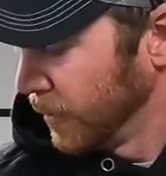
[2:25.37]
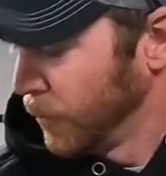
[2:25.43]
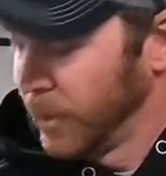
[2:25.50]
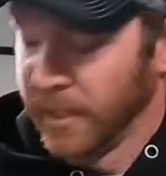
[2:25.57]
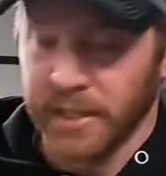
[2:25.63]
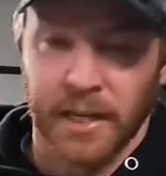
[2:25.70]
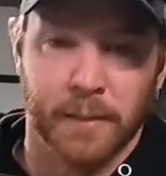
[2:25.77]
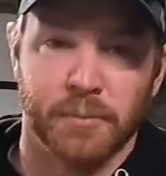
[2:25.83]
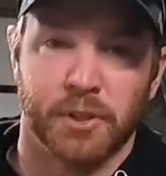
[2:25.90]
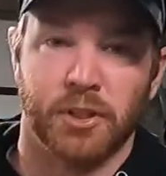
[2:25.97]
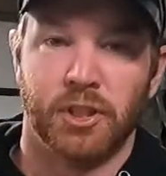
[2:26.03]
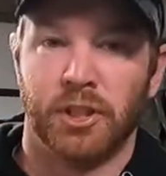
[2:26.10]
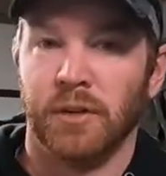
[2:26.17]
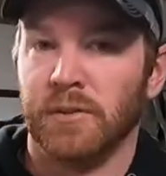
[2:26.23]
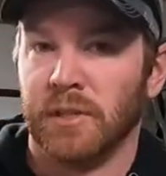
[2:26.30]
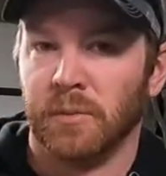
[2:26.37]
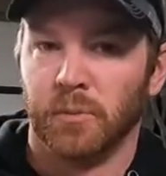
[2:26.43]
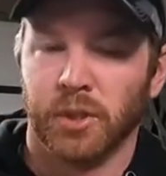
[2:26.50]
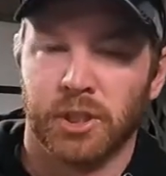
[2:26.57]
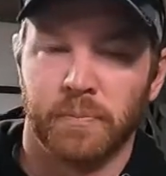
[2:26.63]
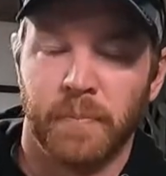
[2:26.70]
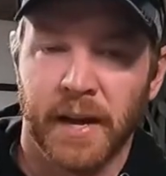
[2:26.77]
when it comes to choosing
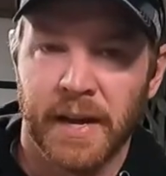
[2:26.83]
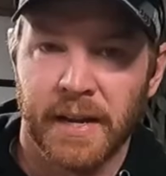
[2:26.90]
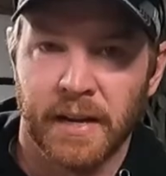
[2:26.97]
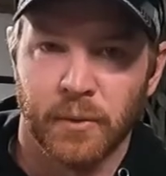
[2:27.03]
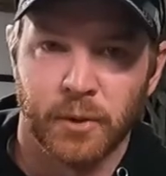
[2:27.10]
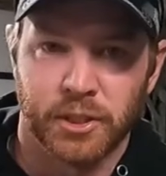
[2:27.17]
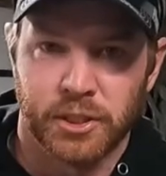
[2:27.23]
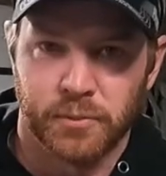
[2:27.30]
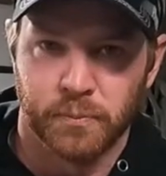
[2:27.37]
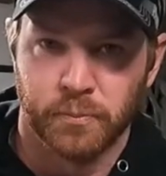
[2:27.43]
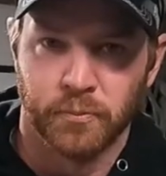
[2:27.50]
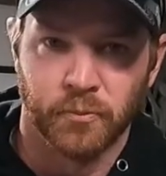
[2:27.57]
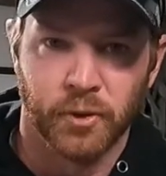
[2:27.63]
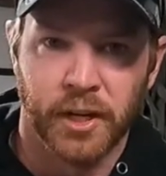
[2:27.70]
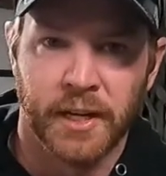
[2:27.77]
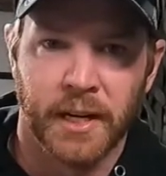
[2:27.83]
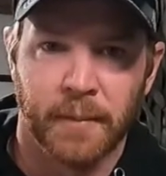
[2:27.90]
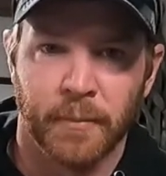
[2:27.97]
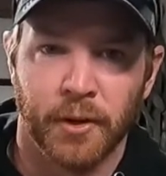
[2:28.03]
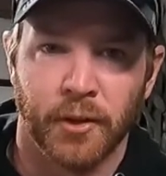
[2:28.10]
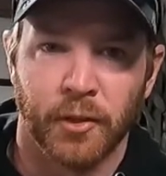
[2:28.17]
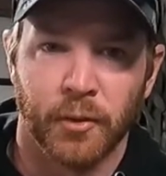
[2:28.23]
which rig
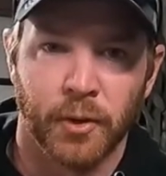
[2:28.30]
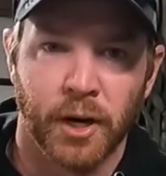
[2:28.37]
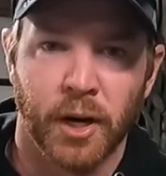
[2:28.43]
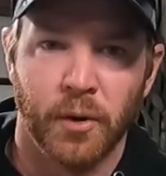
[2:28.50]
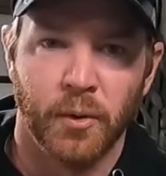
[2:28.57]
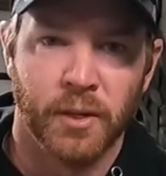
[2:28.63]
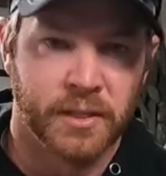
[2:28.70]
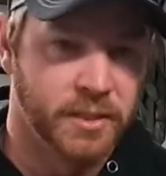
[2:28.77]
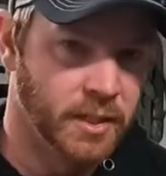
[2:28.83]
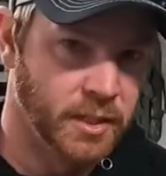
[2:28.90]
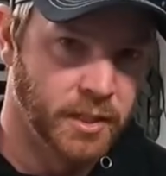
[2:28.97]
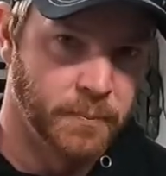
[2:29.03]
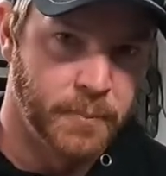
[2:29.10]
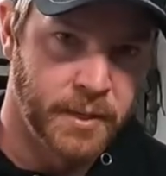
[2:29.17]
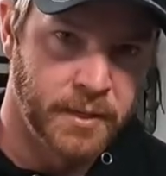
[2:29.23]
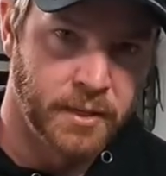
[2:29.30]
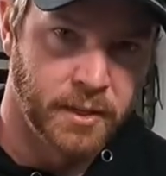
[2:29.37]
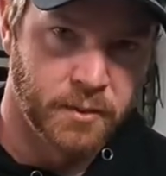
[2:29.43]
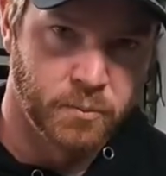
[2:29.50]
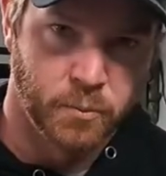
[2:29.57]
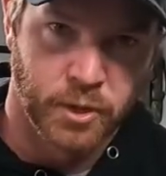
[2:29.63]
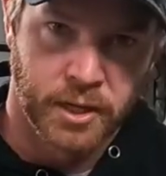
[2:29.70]
I'm going to throw is going to depend
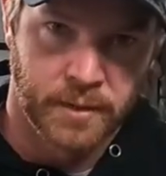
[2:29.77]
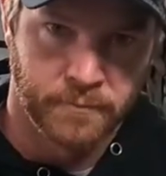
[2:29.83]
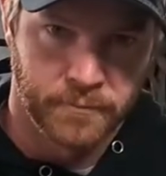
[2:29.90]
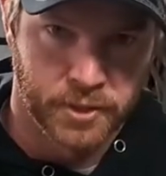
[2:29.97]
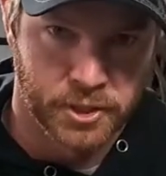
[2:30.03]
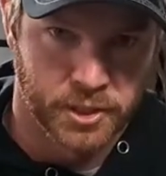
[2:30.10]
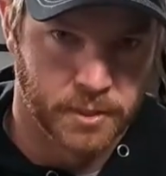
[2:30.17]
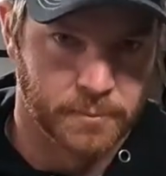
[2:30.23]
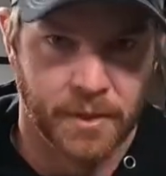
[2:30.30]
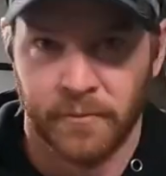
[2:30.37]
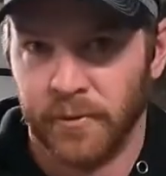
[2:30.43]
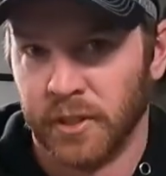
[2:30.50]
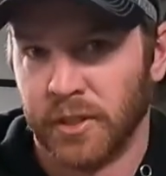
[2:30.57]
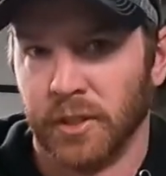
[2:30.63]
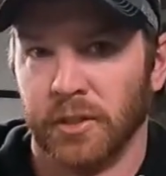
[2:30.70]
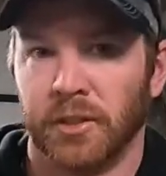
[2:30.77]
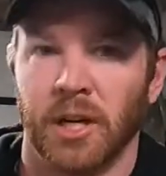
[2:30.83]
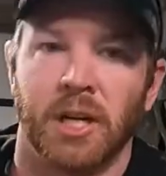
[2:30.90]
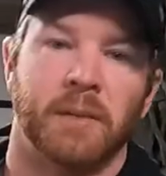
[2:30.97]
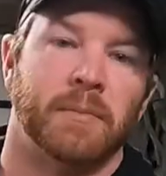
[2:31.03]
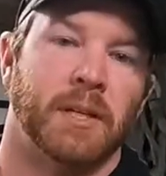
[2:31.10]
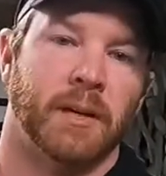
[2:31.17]
on what I'm fishing. Am I fishing a
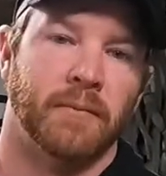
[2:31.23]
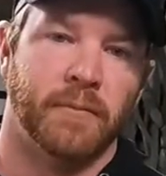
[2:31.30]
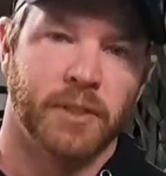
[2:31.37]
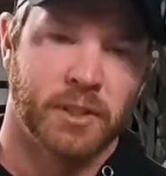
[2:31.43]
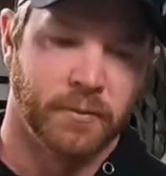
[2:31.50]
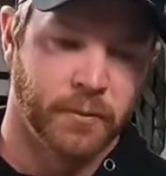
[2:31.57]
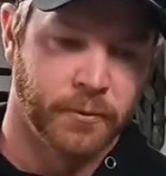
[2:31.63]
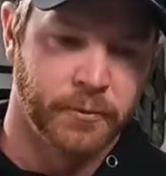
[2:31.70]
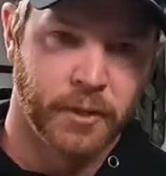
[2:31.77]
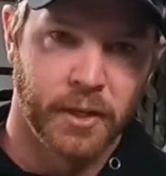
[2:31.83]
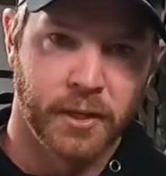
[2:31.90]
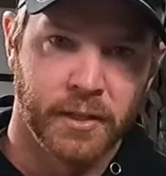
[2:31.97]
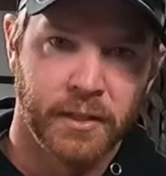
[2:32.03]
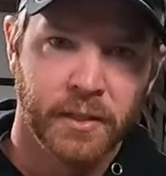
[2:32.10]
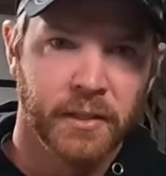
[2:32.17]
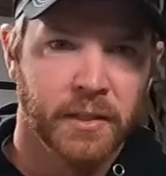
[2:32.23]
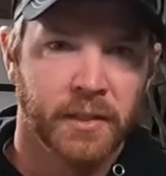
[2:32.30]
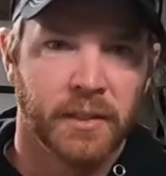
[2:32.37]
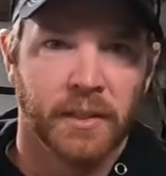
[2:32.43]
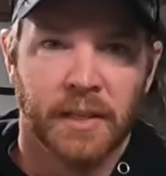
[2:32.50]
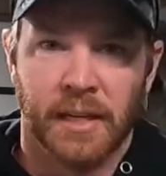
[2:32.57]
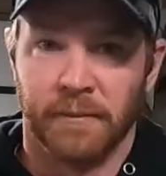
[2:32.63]
tournament? Am I fishing for fun?
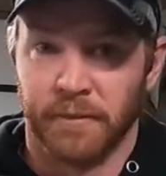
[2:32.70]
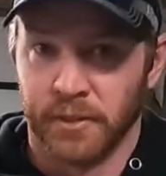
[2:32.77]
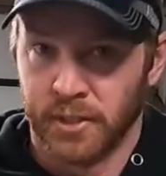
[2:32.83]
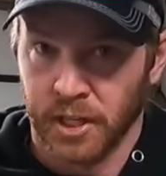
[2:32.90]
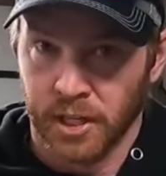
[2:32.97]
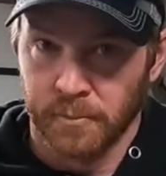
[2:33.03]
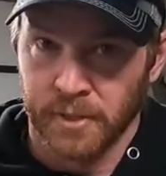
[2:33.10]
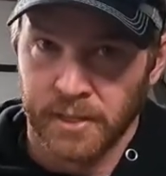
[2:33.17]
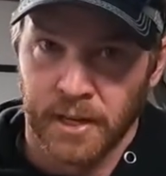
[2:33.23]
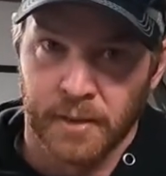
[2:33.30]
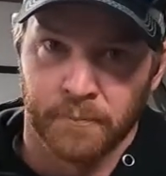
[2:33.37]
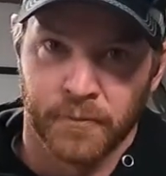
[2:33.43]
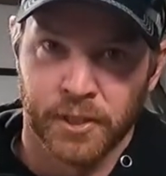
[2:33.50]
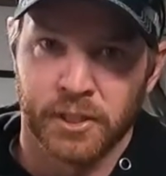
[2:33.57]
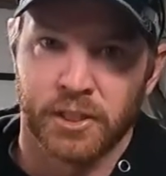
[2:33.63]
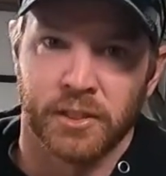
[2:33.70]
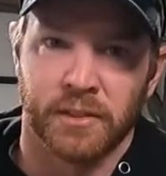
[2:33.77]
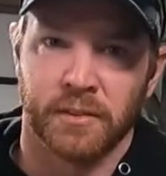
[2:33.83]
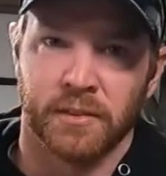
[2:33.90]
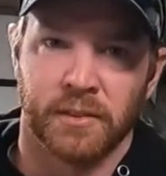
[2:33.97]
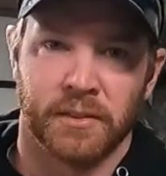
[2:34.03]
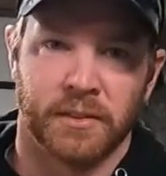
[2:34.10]
If the tournament I'm
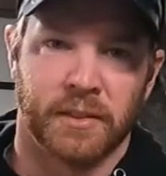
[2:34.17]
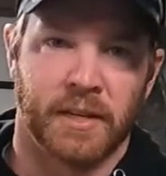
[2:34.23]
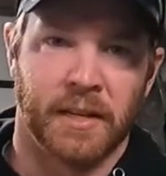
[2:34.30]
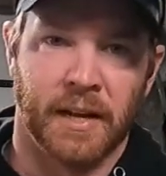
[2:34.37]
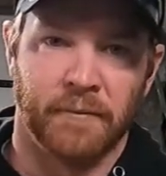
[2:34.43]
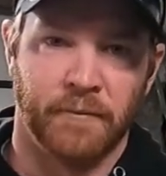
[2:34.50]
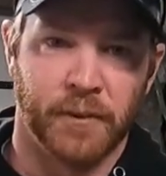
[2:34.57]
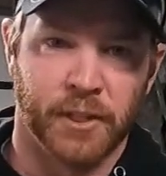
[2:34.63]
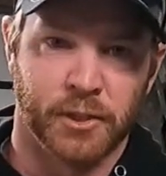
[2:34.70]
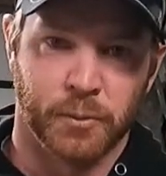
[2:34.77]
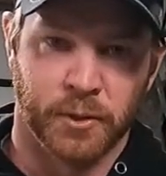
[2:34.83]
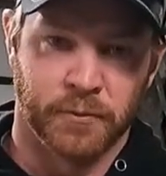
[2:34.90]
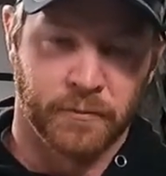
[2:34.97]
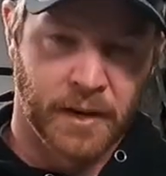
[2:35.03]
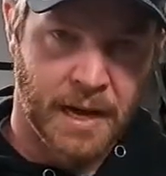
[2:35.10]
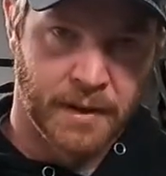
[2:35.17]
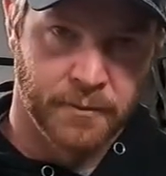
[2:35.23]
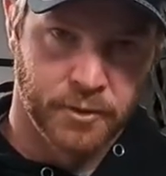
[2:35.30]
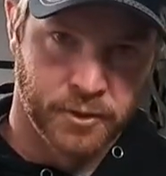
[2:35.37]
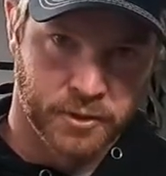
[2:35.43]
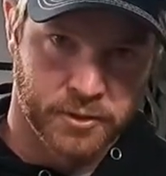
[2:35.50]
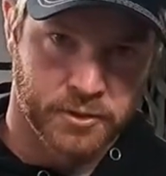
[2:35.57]
fishing, can I fish with
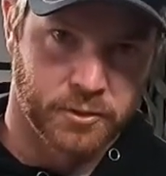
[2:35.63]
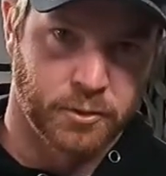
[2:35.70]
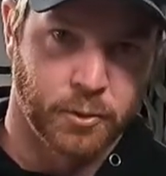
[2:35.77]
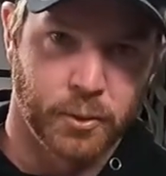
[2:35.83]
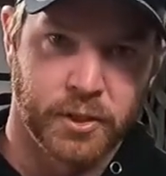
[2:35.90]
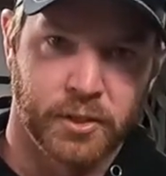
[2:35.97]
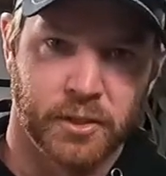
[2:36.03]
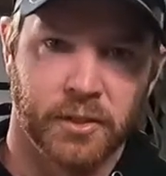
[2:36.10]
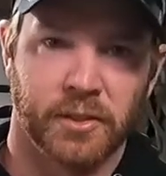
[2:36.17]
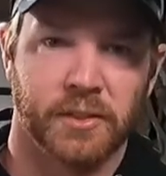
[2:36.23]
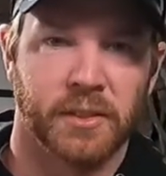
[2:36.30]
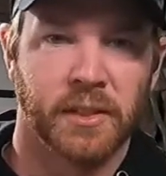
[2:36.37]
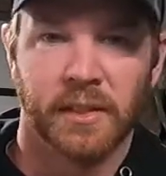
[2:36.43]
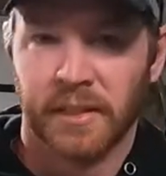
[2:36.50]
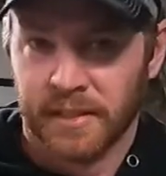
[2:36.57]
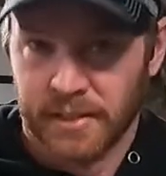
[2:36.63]
5 hooks or 3 hooks?